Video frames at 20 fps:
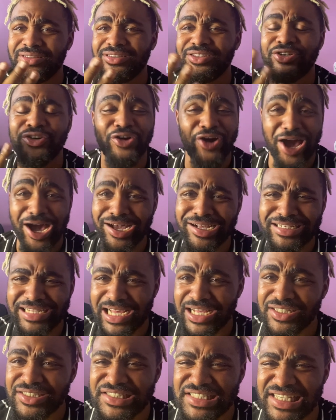
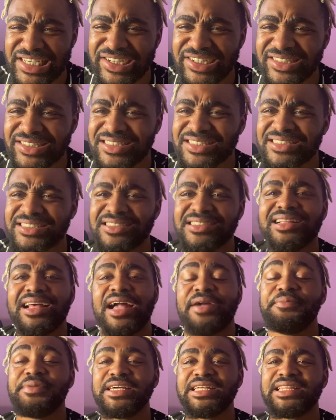Crocodile tears.
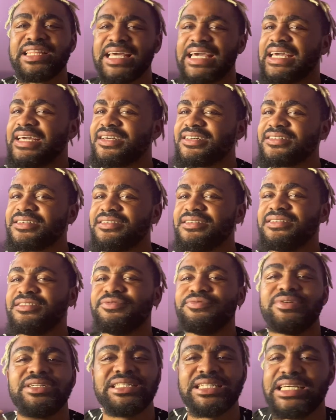I mean, like,
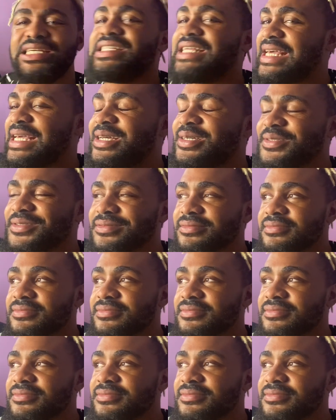really, like,